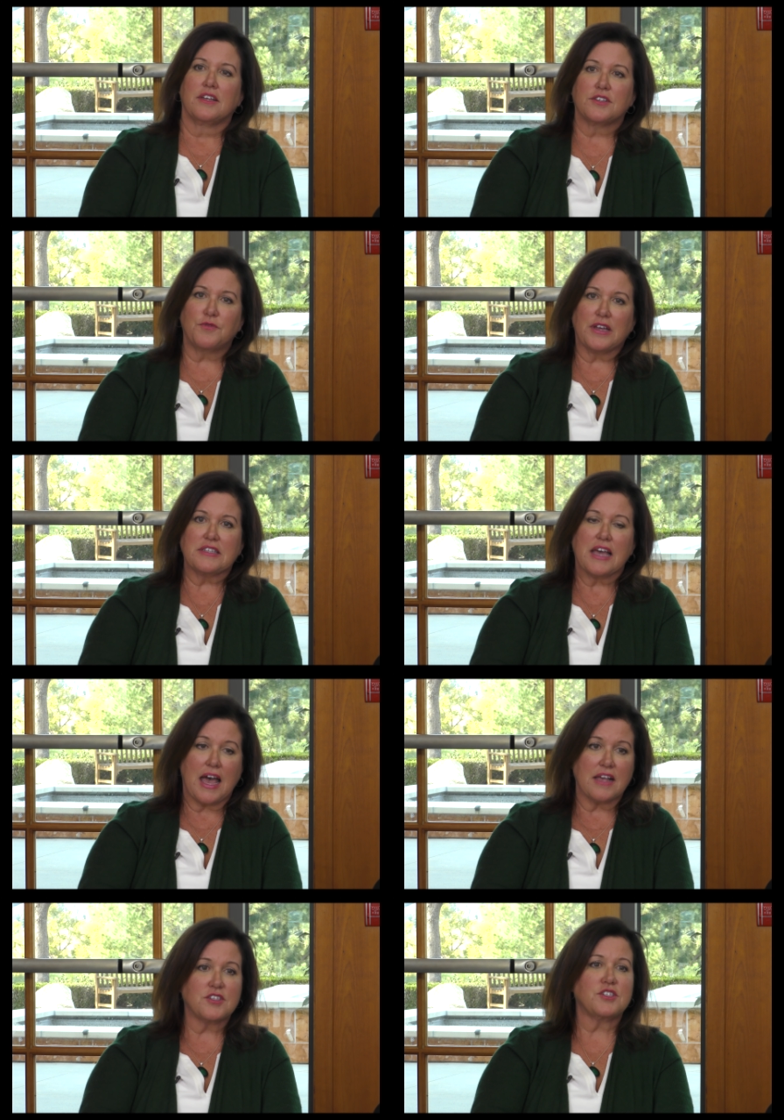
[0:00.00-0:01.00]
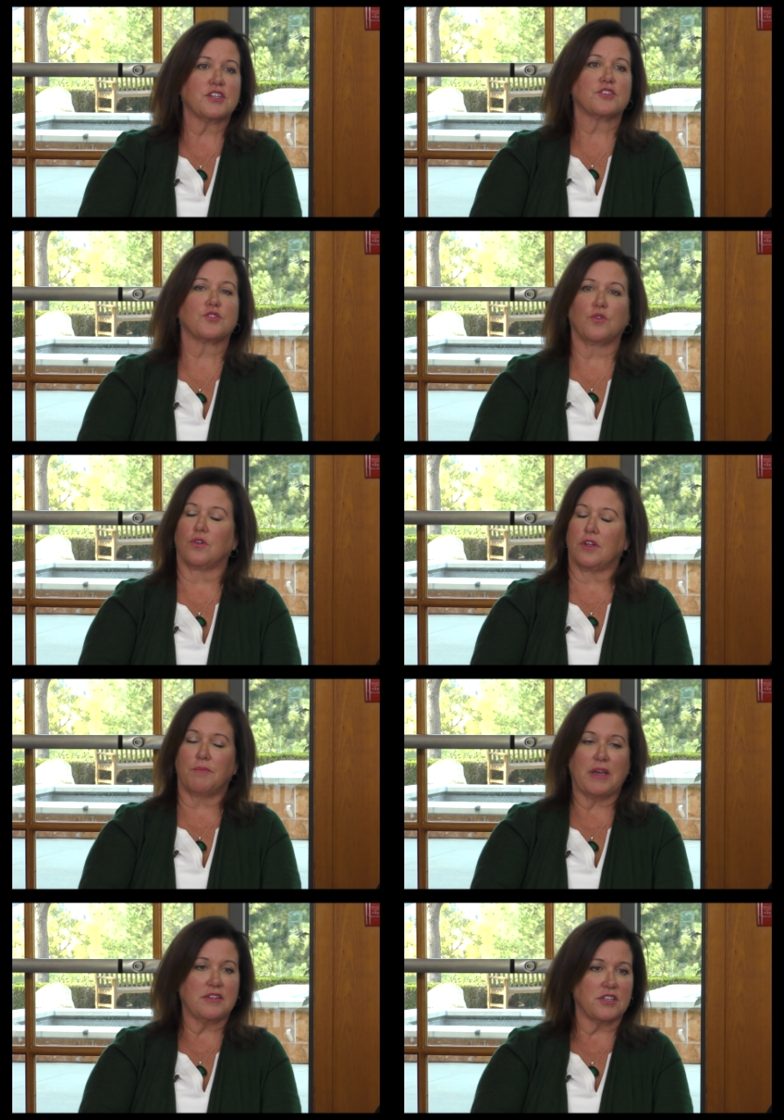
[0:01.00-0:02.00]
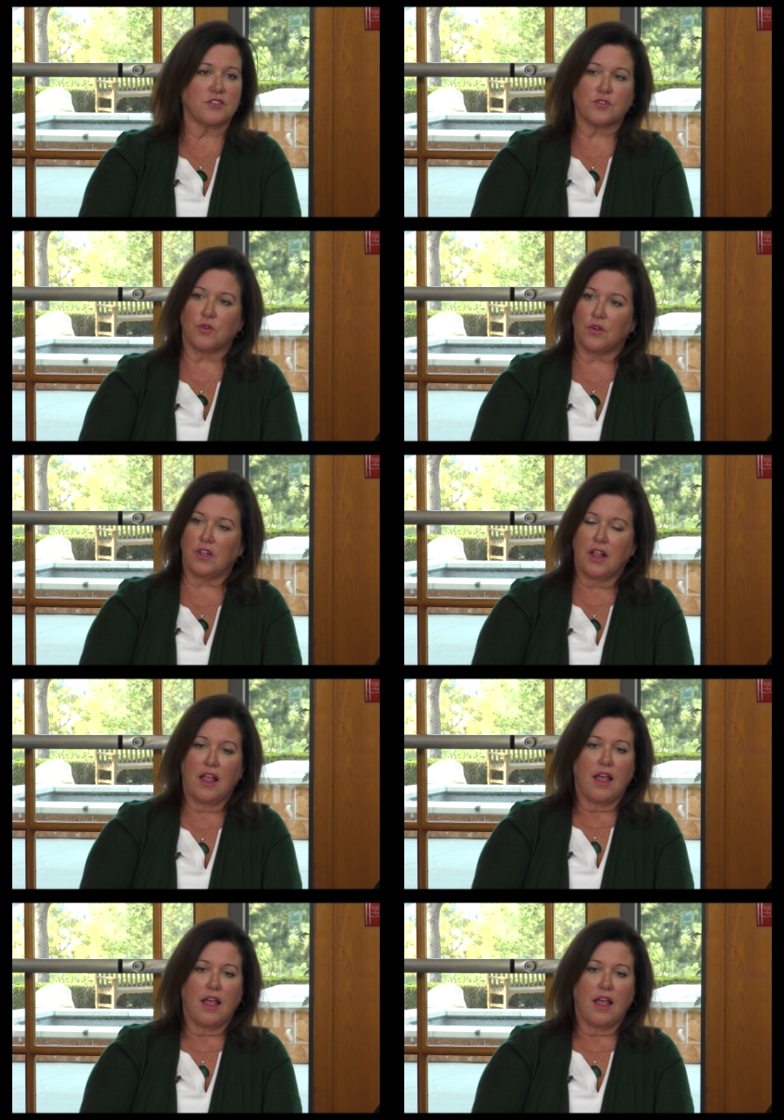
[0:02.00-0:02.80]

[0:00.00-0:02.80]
It's a fantastic amazing school. school. amazing school.